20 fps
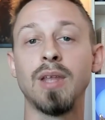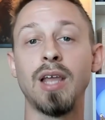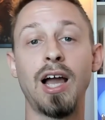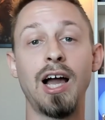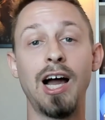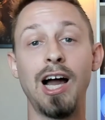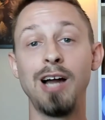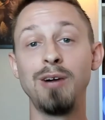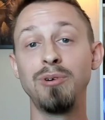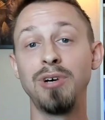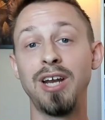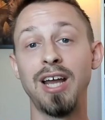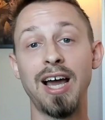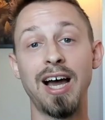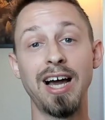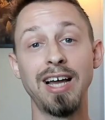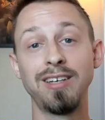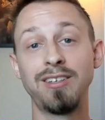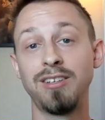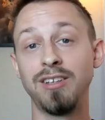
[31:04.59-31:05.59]
I would
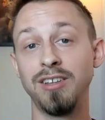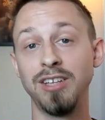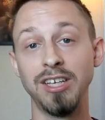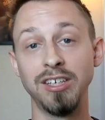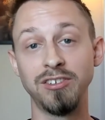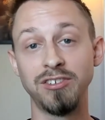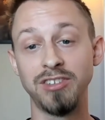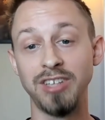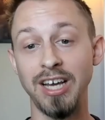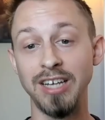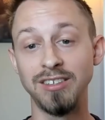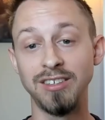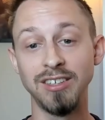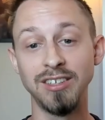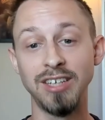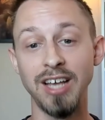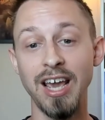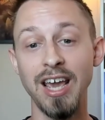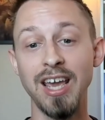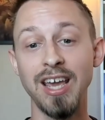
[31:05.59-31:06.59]
add to this that
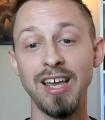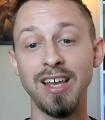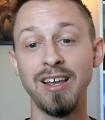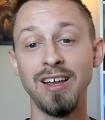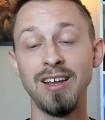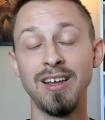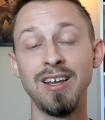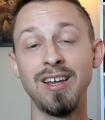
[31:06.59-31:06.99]
today,